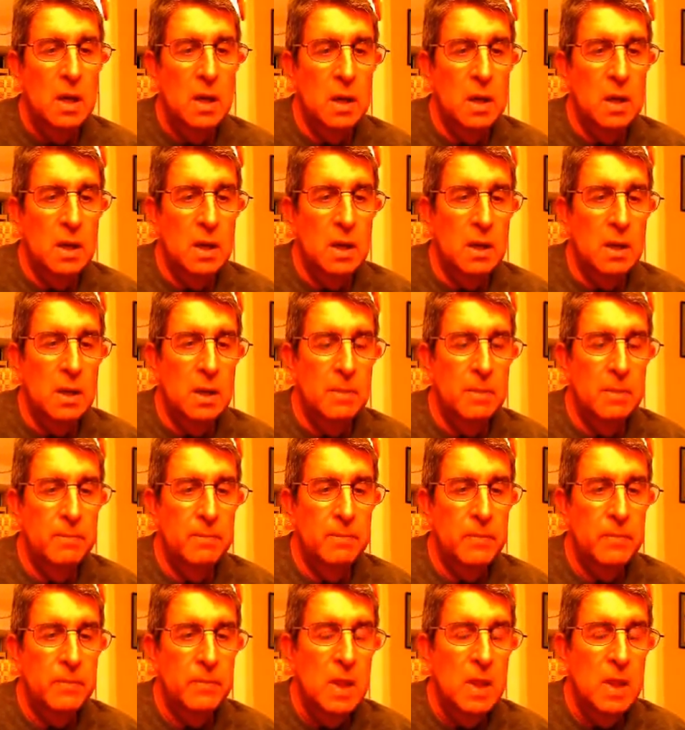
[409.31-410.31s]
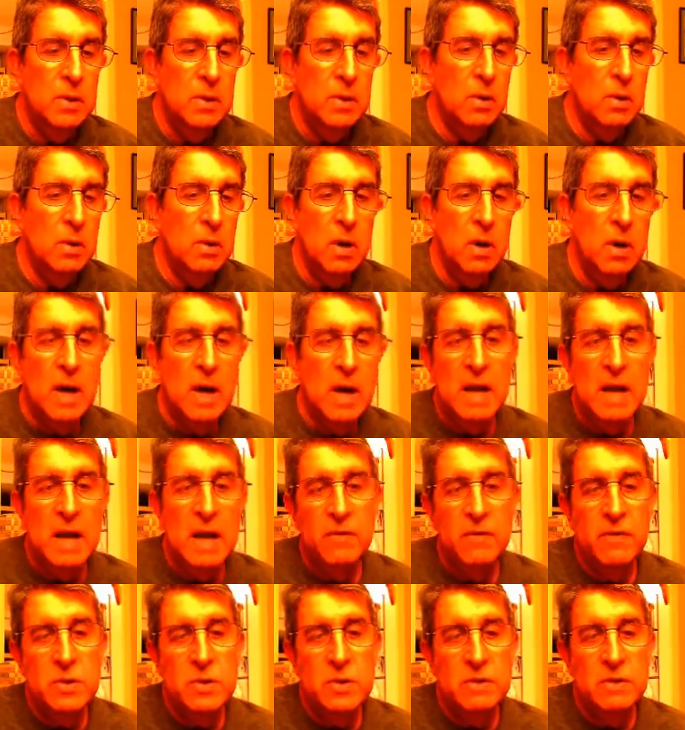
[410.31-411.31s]
There are
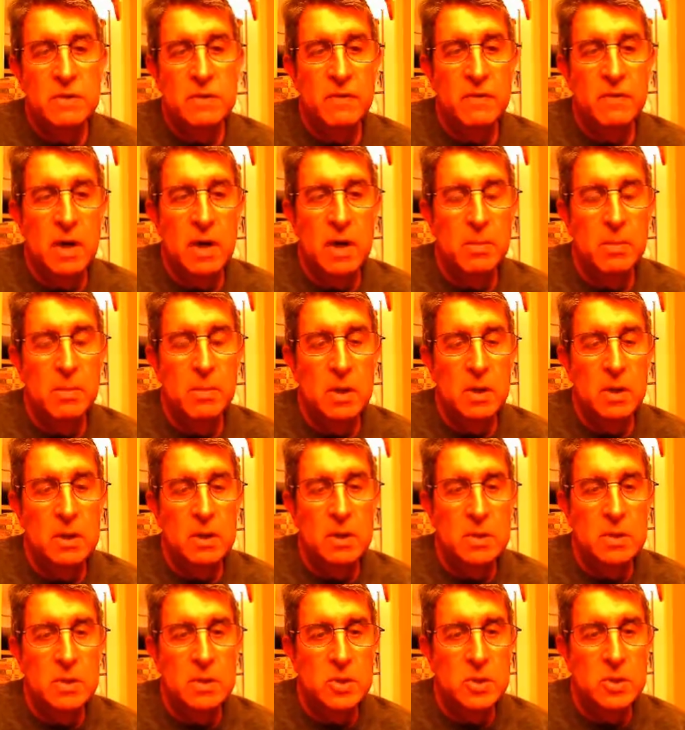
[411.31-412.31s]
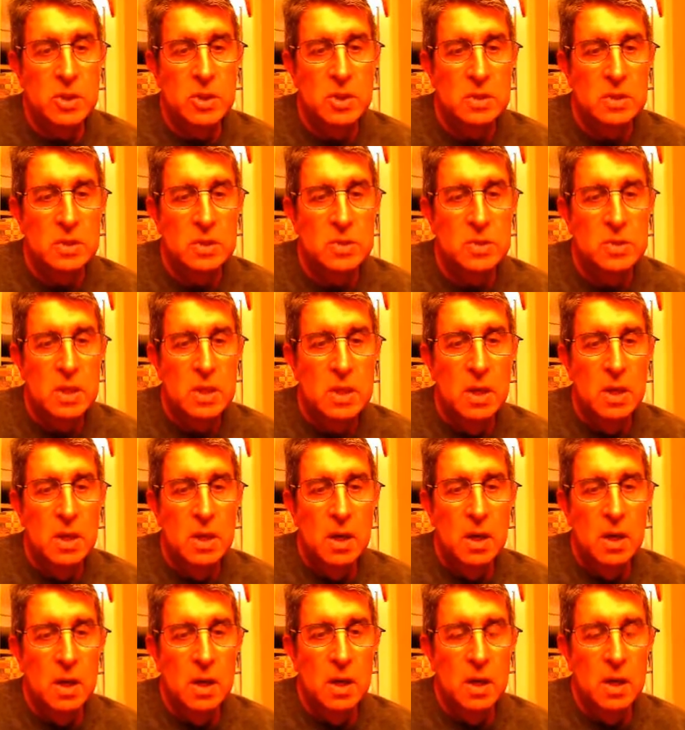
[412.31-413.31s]
adverse environmental conditions
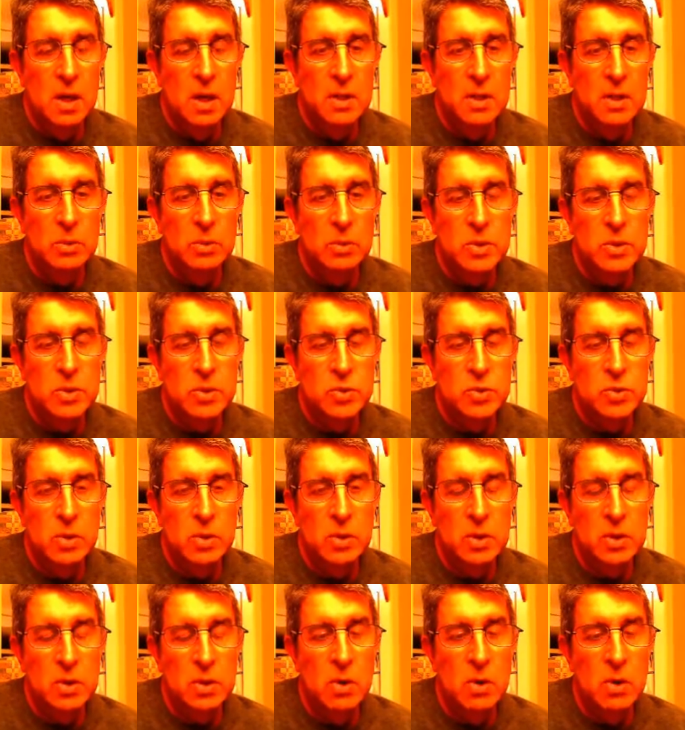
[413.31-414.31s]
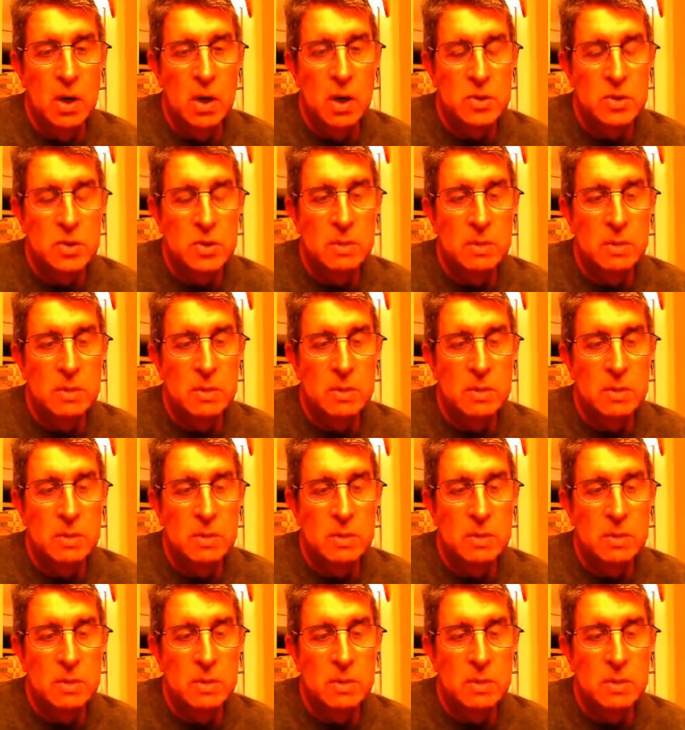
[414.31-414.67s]
that will destroy the coral.